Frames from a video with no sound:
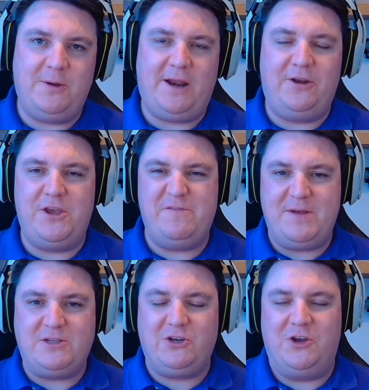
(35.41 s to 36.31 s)
And I know you've
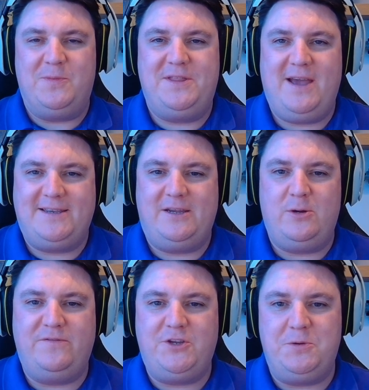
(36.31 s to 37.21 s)
been toying with the idea
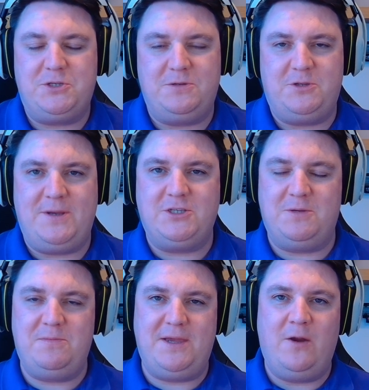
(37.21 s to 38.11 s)
of doing
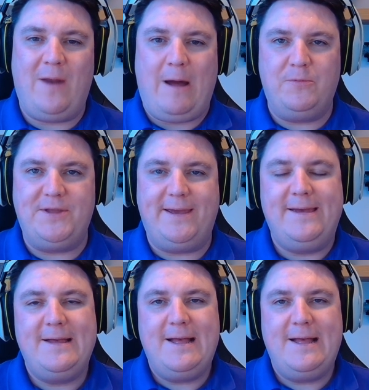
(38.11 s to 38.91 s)
something around it.